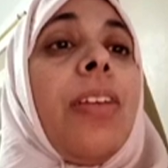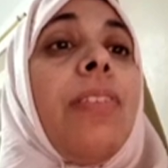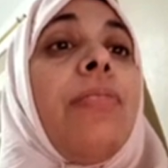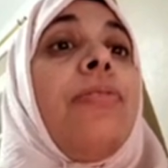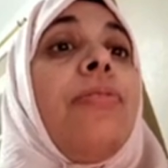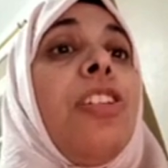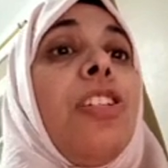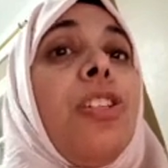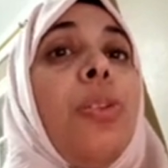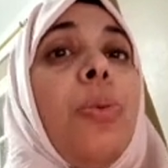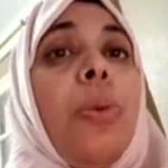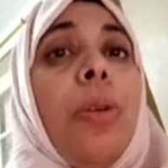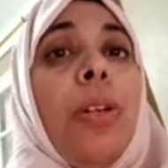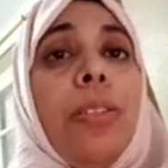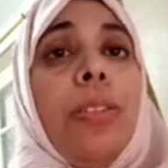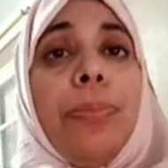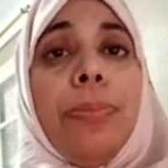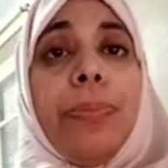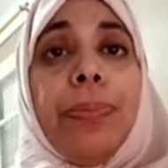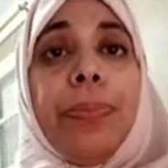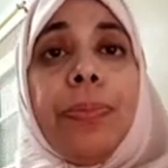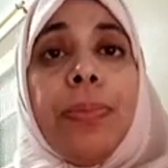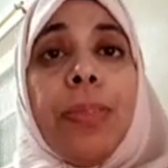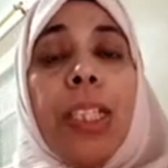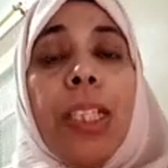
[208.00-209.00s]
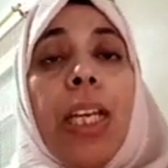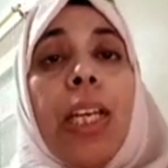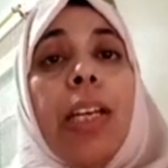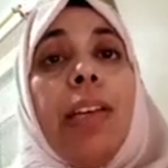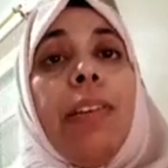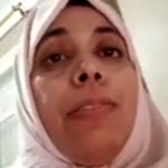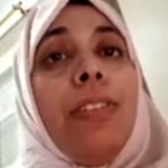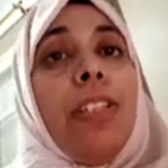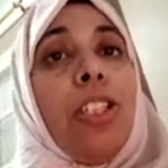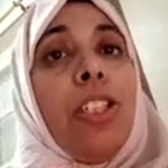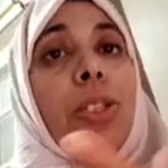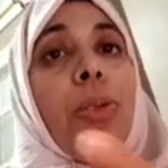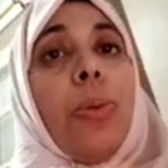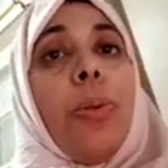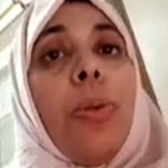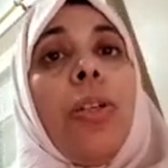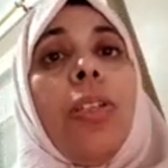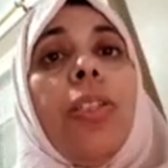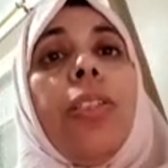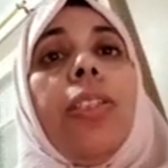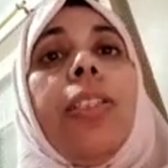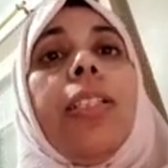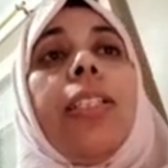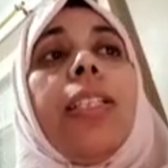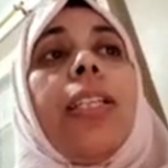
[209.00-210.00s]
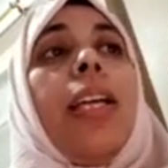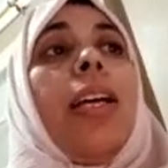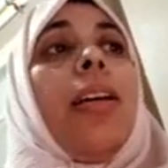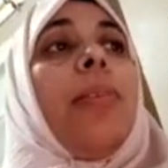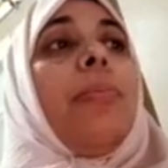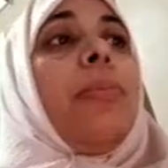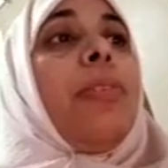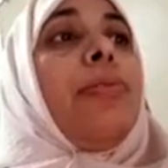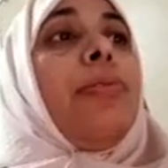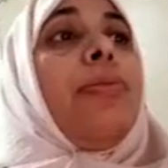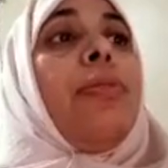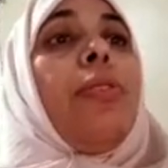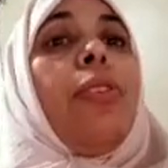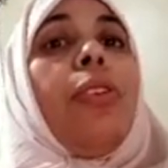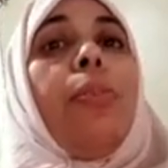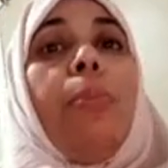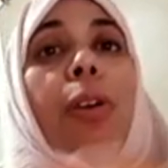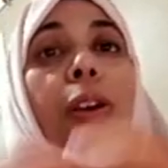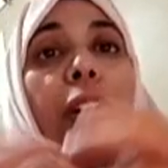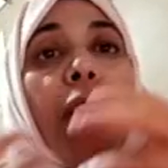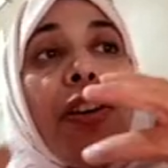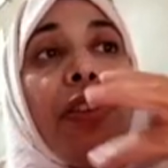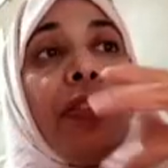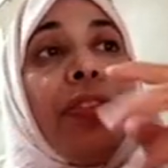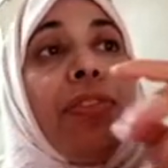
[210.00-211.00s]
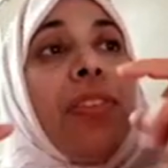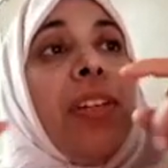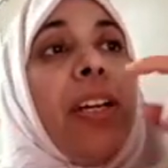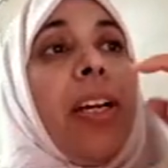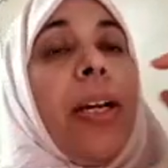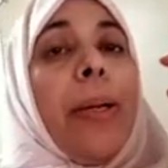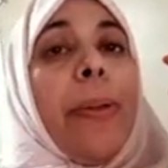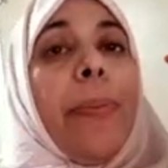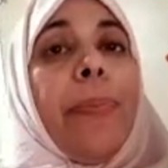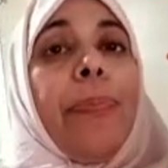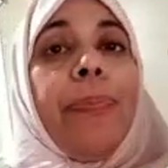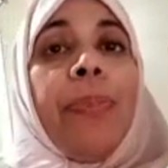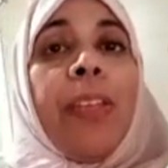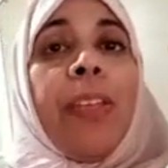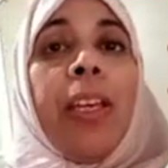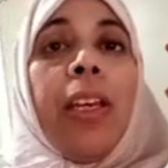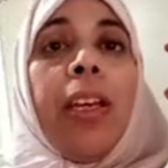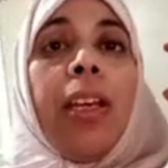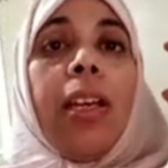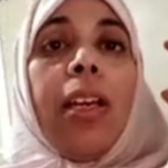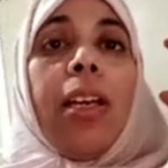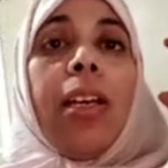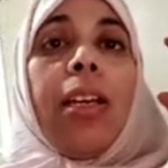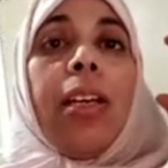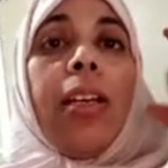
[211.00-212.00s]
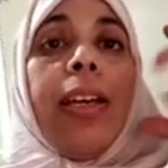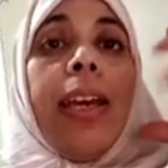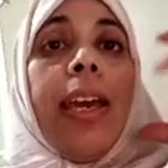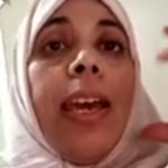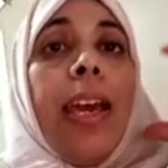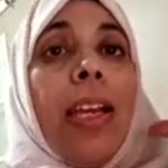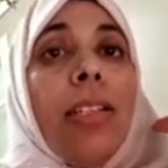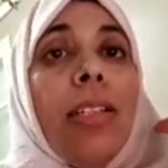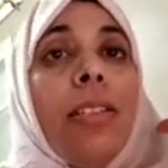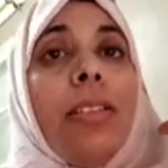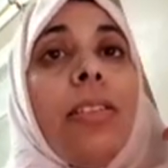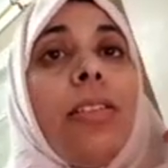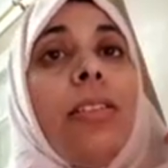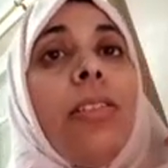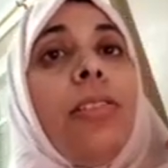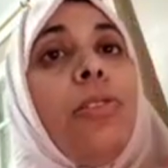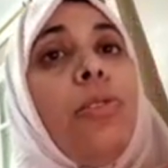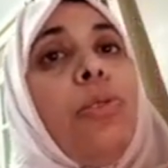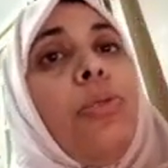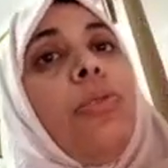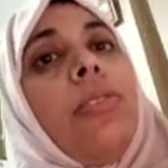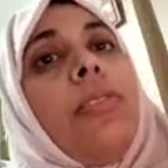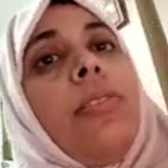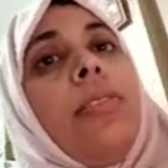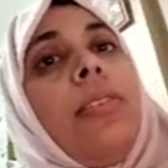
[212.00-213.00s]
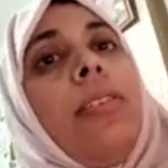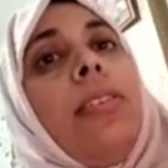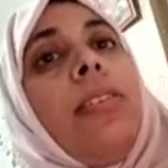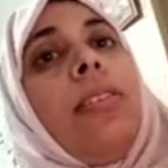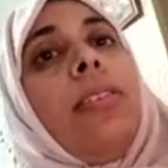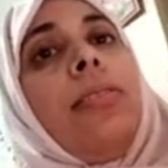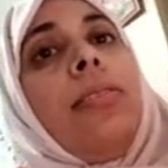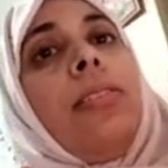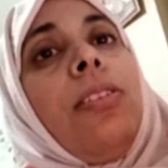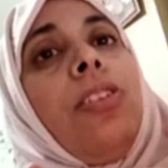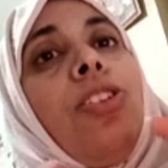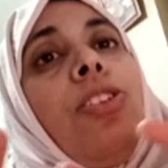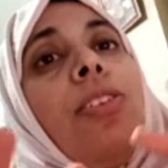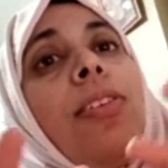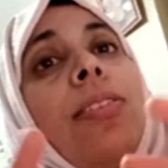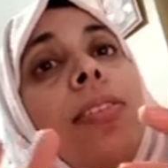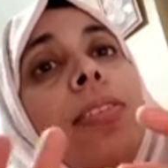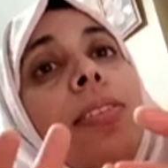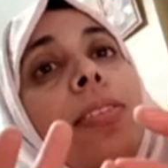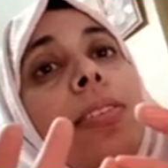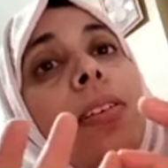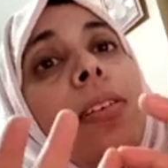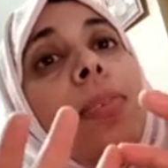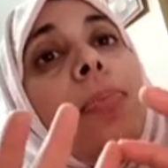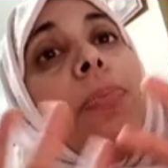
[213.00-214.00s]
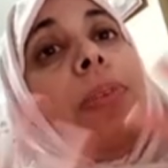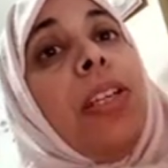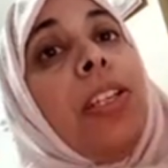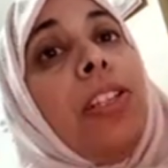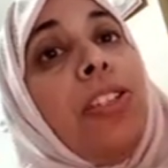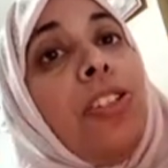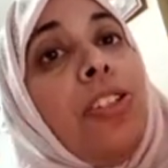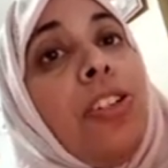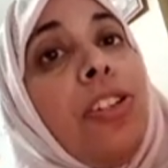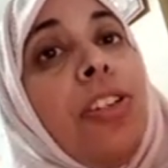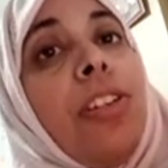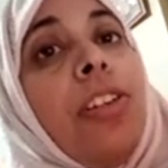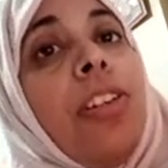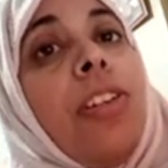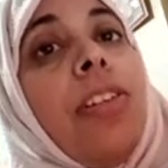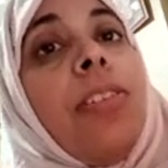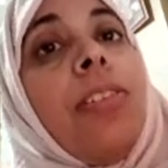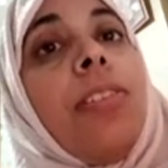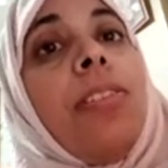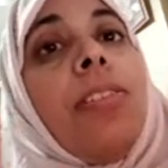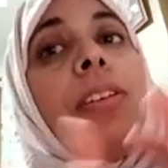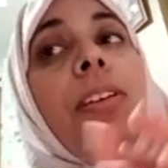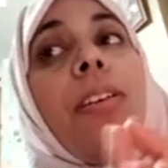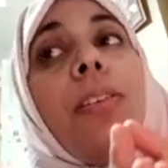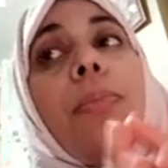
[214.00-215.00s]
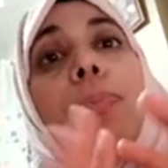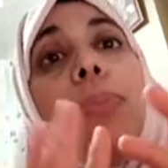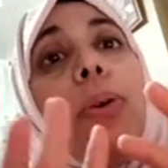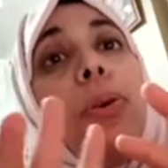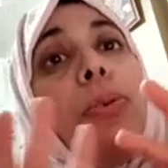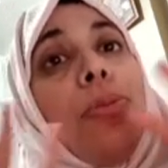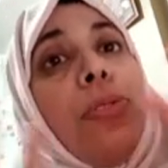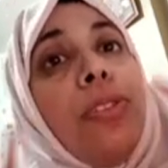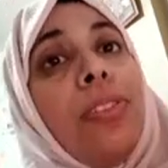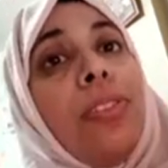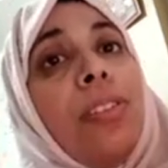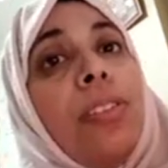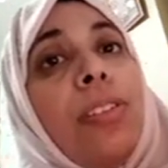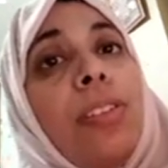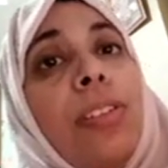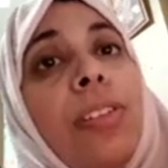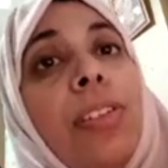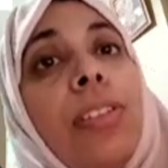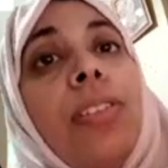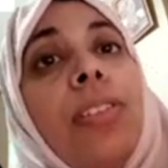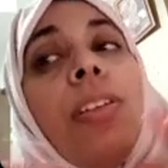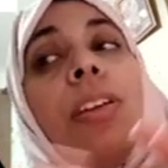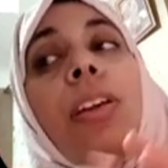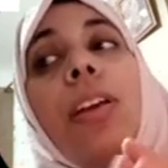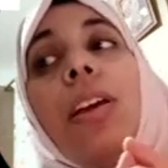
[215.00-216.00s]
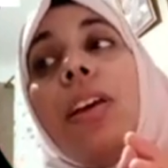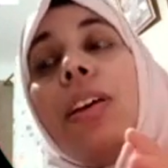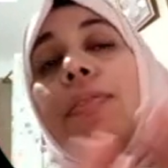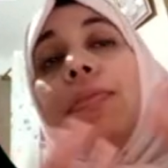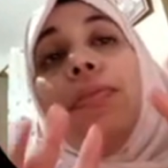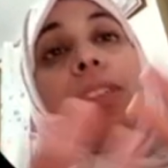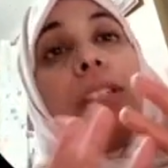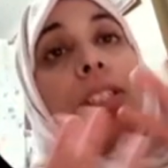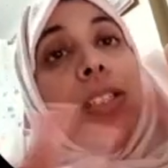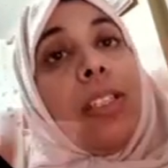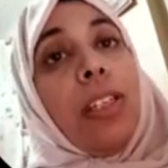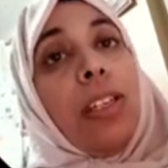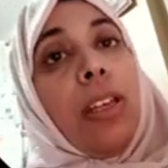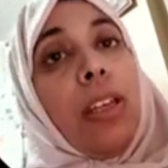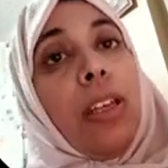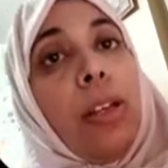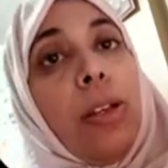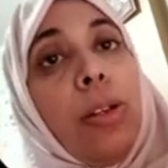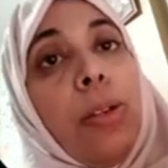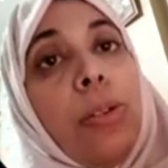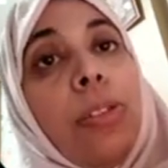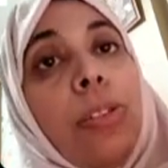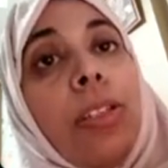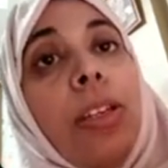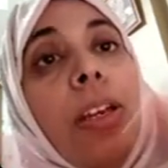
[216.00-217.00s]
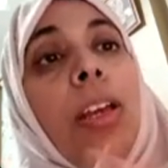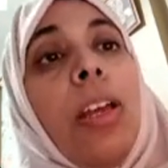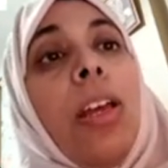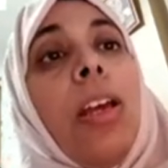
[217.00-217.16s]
visual. Visual, it can be form of aids used such as pictures, posters, videos.